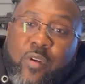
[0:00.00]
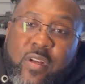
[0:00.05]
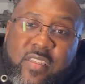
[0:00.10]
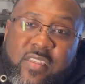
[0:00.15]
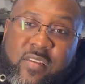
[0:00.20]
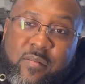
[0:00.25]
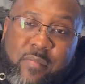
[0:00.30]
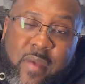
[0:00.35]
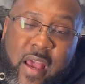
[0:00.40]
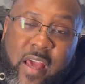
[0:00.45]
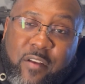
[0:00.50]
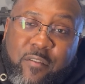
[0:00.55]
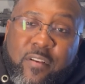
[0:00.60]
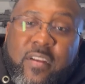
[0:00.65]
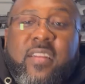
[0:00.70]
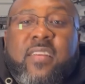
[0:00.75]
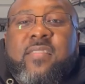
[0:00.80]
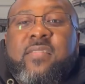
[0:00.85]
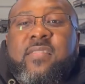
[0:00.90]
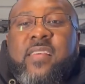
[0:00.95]
into battery
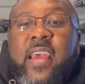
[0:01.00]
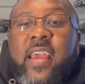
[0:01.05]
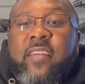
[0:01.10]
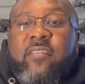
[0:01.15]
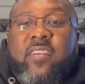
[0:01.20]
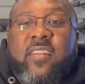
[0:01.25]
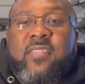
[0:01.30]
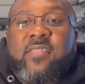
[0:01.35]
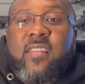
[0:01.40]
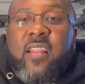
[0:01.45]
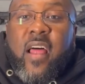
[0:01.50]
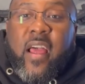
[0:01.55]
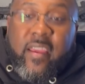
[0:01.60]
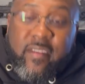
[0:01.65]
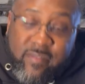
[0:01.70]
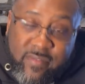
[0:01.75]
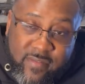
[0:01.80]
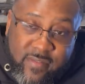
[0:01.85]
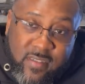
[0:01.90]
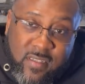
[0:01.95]
to save its
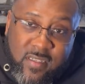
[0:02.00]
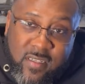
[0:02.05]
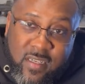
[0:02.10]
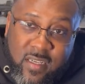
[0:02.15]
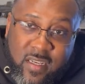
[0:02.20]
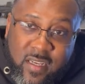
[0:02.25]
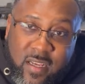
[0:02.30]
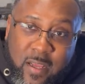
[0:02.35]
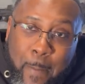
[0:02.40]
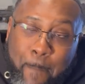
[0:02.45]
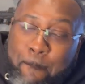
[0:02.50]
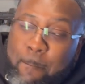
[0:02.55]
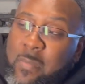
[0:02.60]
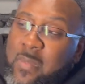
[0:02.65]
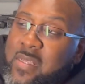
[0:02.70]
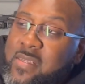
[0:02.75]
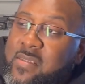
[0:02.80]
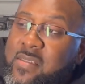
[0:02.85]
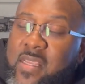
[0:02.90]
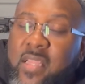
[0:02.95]
life.
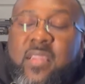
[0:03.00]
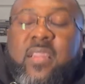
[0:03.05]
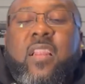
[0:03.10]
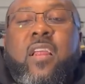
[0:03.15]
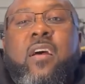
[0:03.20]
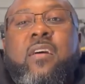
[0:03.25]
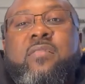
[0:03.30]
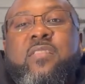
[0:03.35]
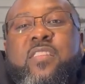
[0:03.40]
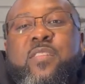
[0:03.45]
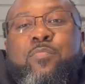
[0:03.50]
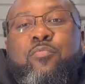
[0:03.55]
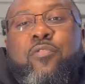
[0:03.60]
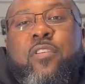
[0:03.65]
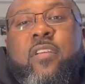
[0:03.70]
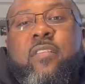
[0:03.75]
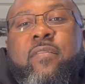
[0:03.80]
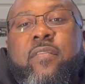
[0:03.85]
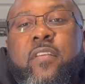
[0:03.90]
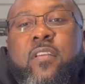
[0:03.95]
Sent it out to
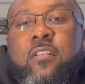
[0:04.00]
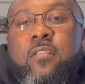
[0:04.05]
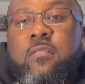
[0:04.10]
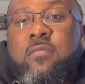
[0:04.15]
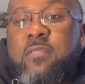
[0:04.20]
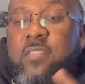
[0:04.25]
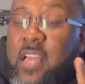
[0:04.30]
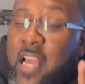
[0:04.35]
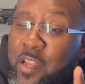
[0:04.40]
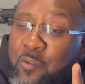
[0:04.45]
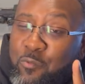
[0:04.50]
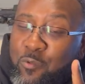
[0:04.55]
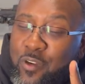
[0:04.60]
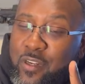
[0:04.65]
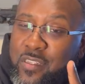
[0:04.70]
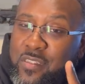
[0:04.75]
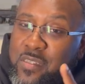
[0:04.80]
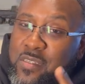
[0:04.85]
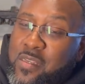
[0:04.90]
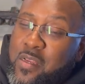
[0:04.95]
Springfield, not
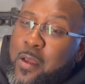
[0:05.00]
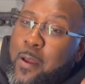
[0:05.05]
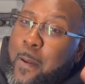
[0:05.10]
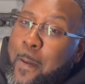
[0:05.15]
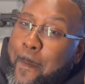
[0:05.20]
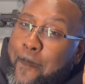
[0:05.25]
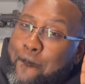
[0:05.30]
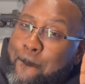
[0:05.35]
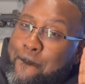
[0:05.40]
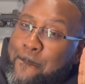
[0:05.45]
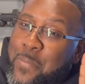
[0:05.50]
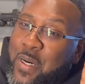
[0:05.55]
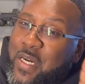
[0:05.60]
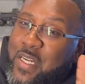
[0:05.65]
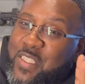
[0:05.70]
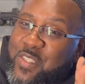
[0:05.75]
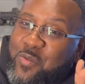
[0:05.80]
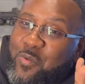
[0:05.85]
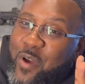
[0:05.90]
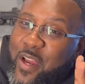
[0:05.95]
once,
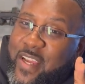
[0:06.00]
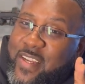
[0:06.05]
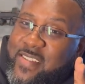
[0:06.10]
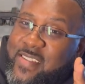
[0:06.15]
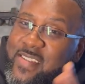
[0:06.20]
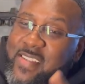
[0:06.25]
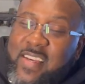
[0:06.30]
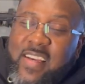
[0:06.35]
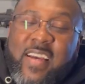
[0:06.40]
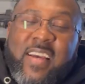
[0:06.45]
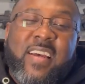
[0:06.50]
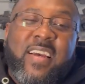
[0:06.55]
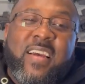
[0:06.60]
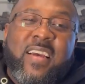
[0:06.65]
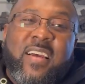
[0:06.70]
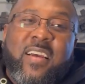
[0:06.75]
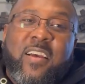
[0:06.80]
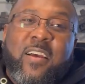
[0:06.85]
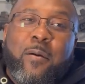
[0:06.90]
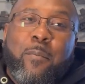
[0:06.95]
but twice.
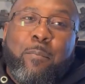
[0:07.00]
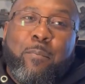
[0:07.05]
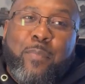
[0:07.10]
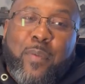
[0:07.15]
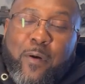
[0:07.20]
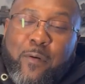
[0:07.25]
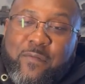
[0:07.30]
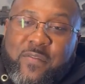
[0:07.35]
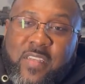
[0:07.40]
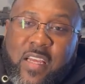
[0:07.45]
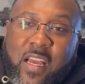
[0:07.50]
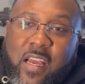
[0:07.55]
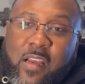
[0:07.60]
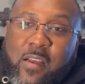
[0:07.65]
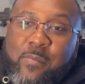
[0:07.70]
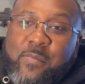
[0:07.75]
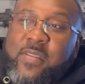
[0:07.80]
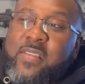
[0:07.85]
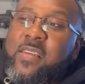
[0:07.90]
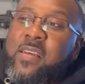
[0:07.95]
Both
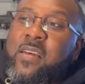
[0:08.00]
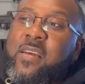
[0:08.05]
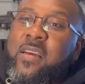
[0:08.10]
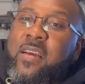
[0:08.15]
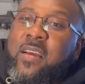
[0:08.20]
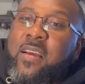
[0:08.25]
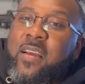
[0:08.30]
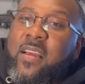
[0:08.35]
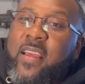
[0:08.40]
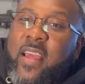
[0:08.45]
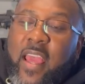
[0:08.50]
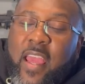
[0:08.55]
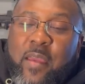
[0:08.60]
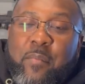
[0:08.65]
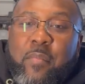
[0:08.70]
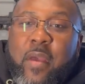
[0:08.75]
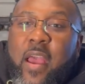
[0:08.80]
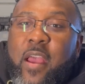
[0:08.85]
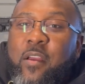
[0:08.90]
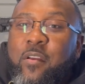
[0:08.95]
times came
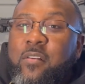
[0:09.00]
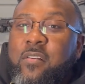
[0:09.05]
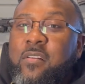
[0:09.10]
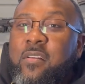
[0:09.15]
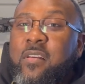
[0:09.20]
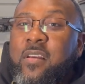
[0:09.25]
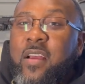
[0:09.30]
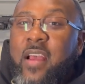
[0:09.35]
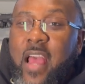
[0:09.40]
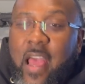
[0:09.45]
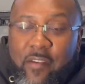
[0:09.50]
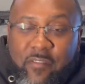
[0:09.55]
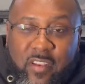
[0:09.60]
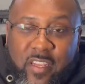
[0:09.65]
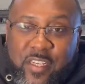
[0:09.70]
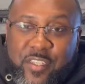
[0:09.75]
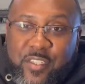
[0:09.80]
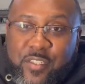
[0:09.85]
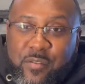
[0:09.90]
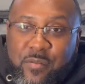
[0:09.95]
back having
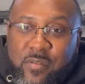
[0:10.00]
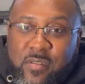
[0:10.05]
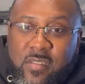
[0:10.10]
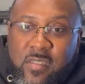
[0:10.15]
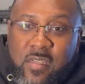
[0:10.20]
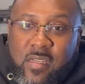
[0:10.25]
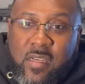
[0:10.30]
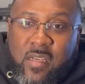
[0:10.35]
issues.